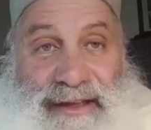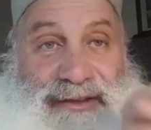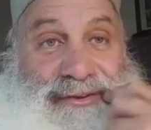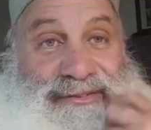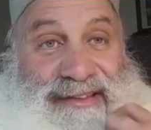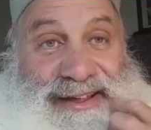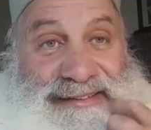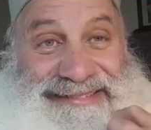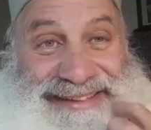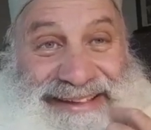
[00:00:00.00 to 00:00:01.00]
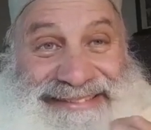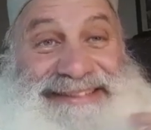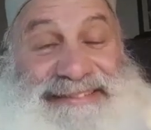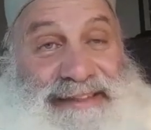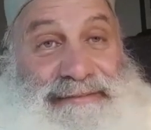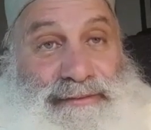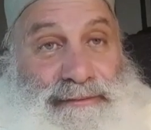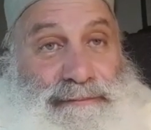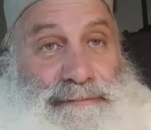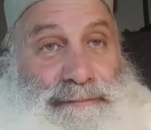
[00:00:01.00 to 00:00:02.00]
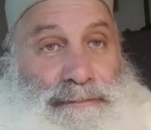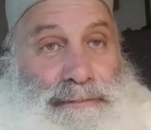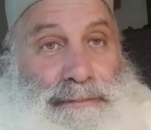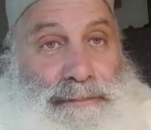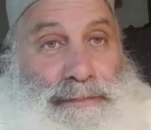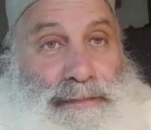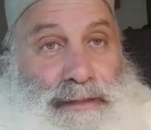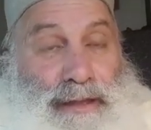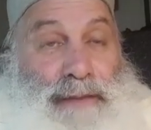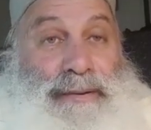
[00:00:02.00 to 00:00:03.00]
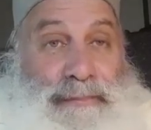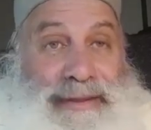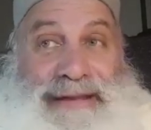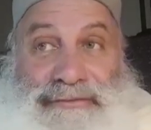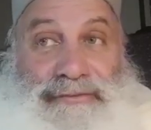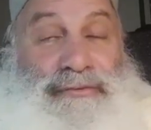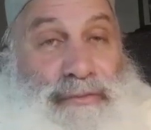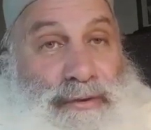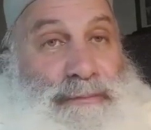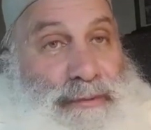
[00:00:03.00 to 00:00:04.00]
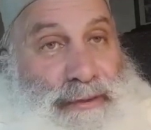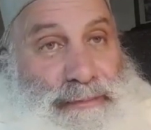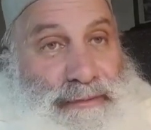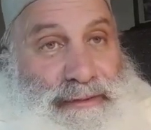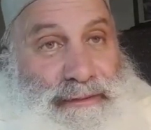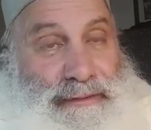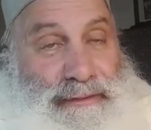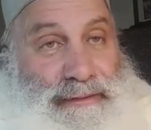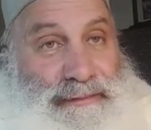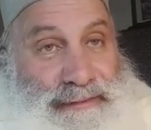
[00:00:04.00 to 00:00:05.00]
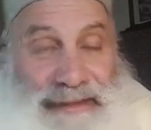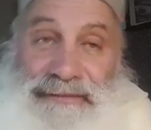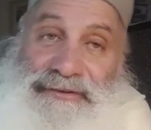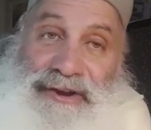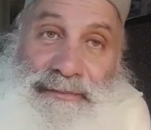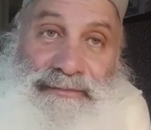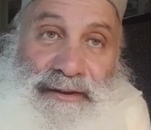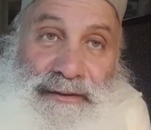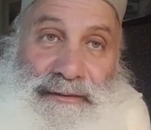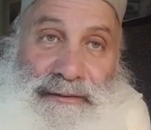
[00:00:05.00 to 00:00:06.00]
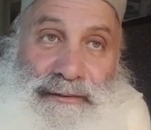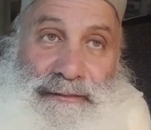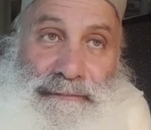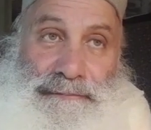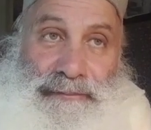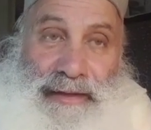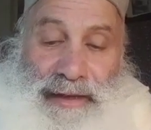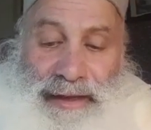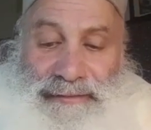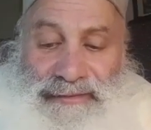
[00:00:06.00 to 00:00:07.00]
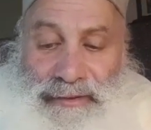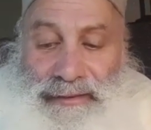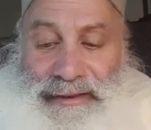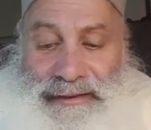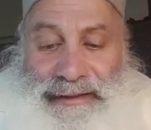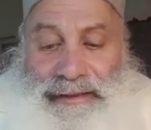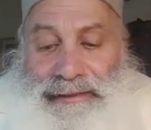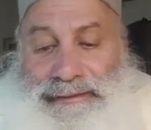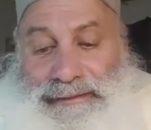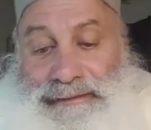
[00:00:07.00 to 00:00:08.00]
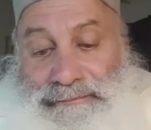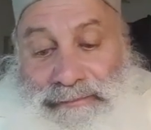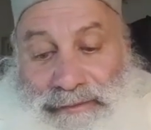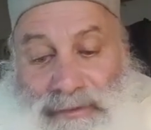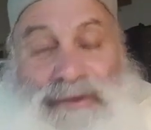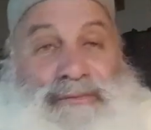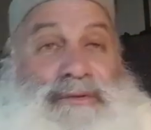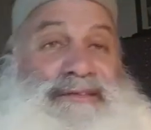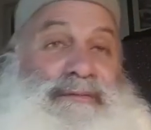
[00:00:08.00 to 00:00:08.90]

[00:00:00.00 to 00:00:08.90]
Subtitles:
your sights at this level. But we have to do the work properly to get the job done. And so, of course, thousands